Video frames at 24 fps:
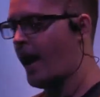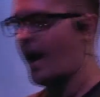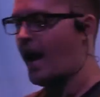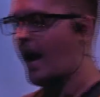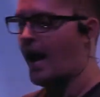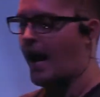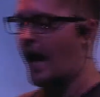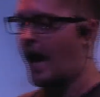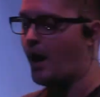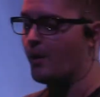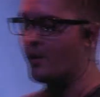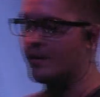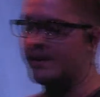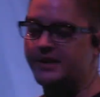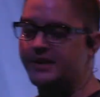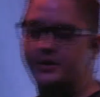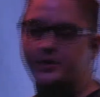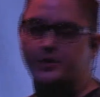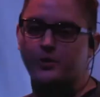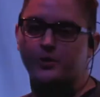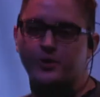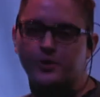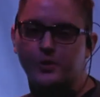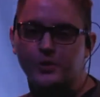I was
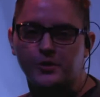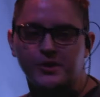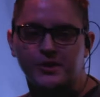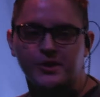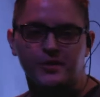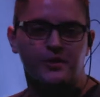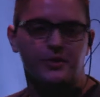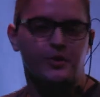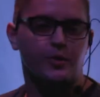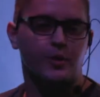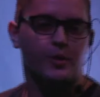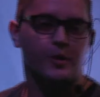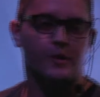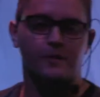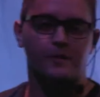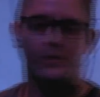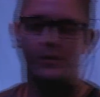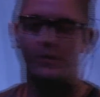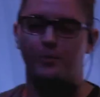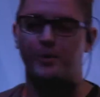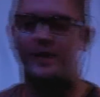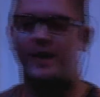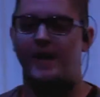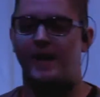introduced to the New York
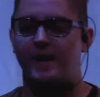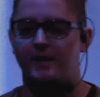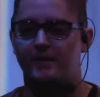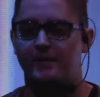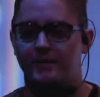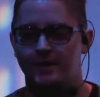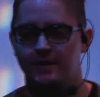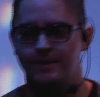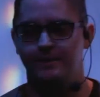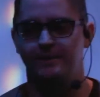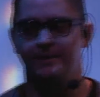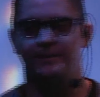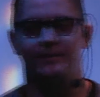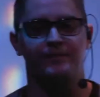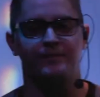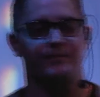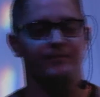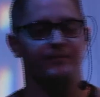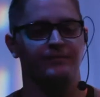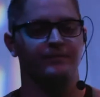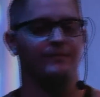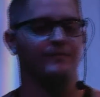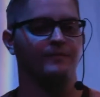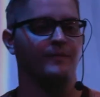Film Academy.
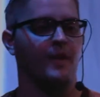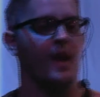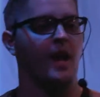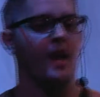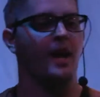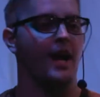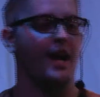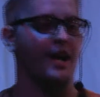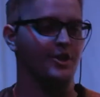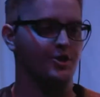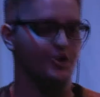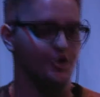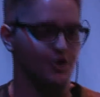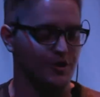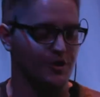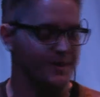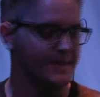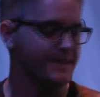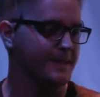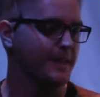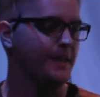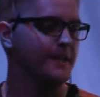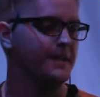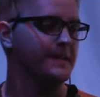I just
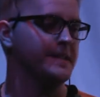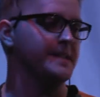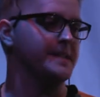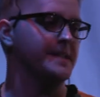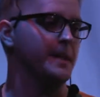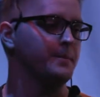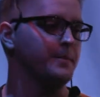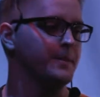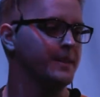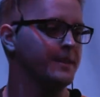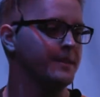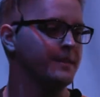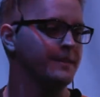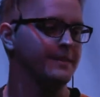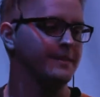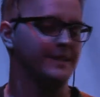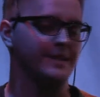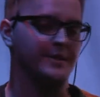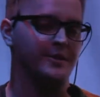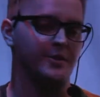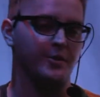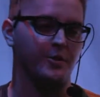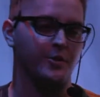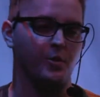got accepted
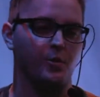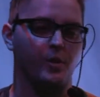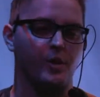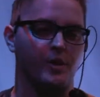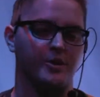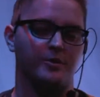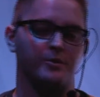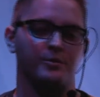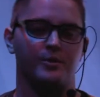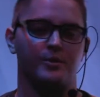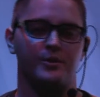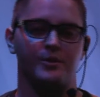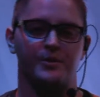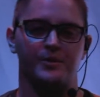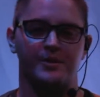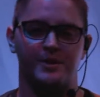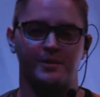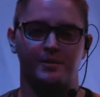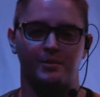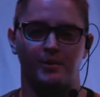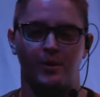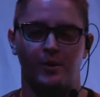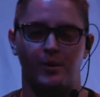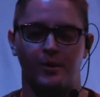into their one-year producing
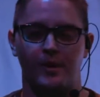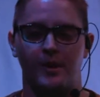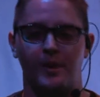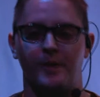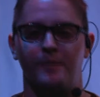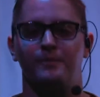program.